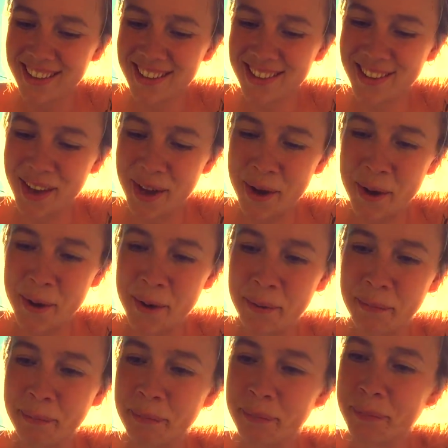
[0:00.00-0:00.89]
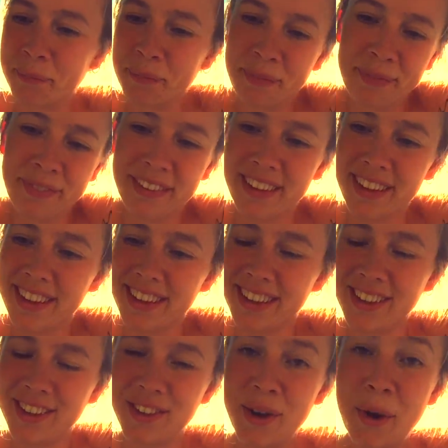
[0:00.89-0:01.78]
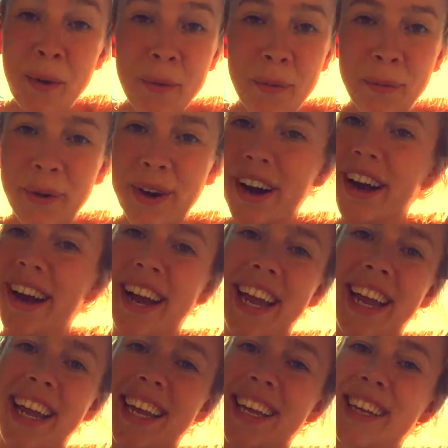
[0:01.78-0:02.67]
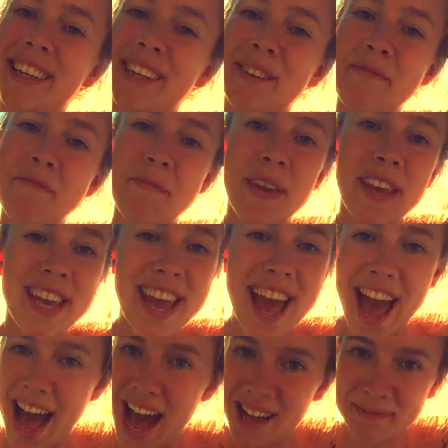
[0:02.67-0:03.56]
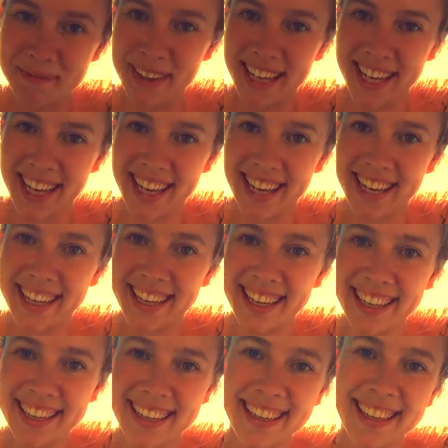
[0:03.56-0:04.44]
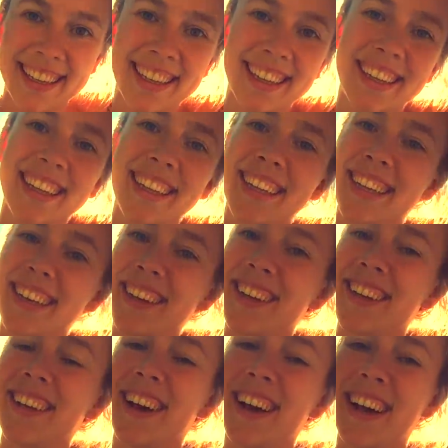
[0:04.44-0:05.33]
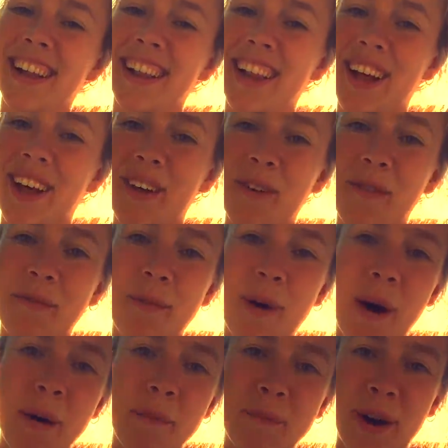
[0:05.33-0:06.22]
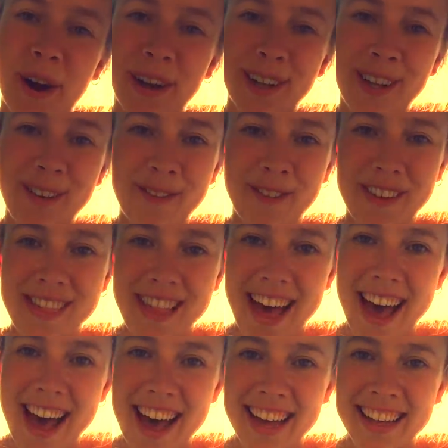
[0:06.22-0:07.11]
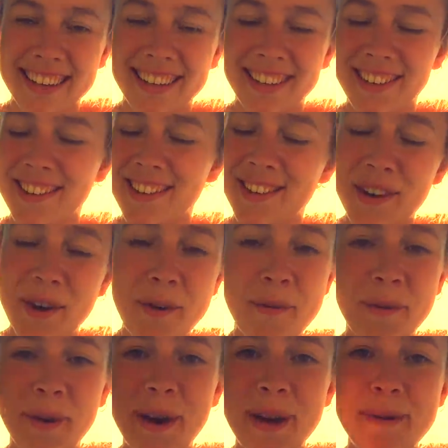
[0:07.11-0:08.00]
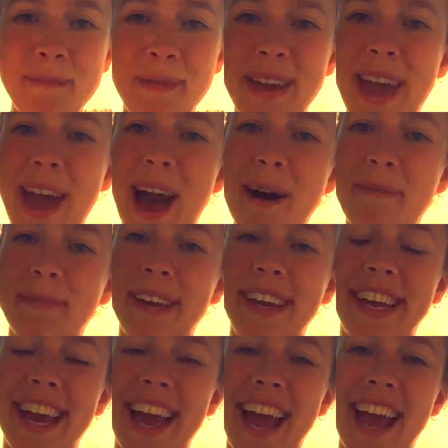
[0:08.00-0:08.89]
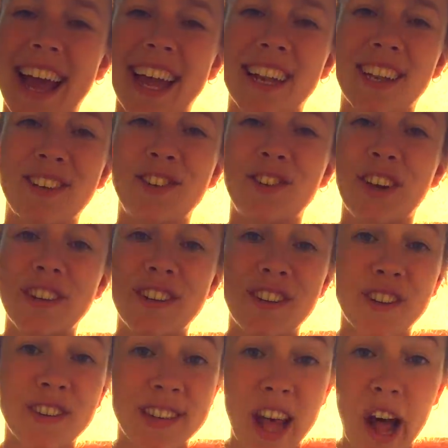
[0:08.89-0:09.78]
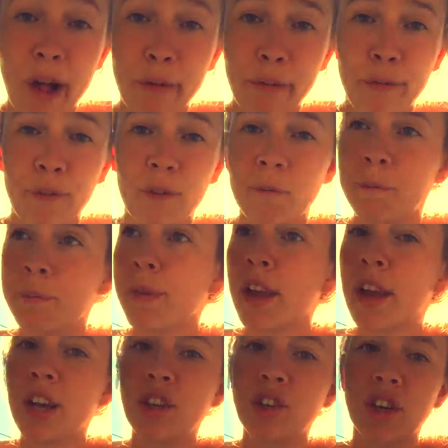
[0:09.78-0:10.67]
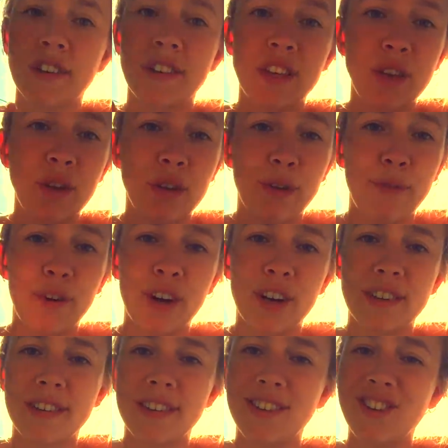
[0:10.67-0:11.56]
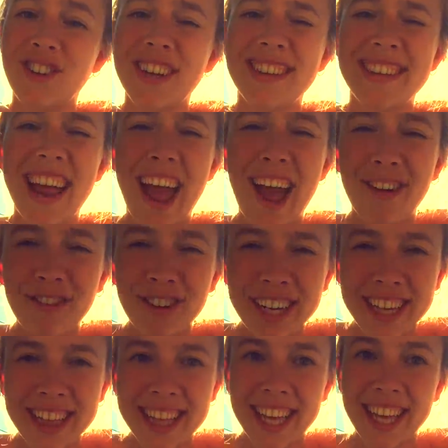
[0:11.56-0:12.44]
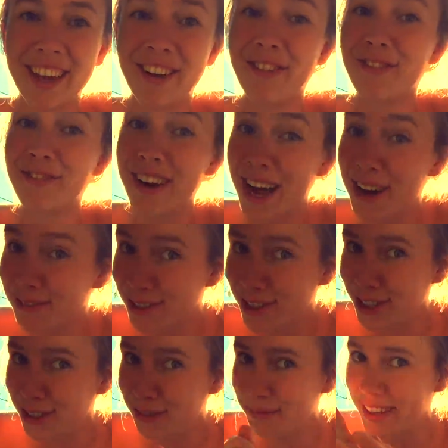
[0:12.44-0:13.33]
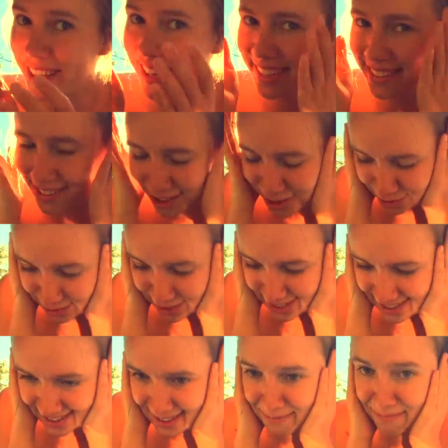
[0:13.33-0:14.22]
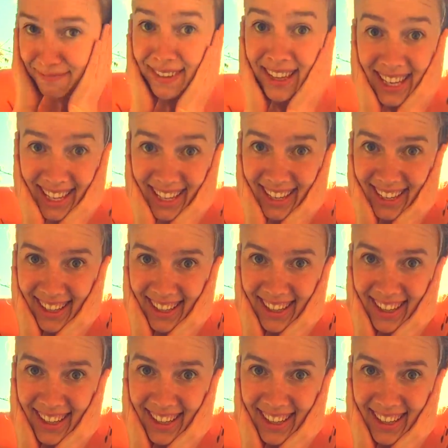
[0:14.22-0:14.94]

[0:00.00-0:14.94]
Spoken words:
So don't worry, be happy. Gotta love Bob Marley for that. Just don't worry, be happy, and trust yourself, trust the universe, trust everything around you, because trust me,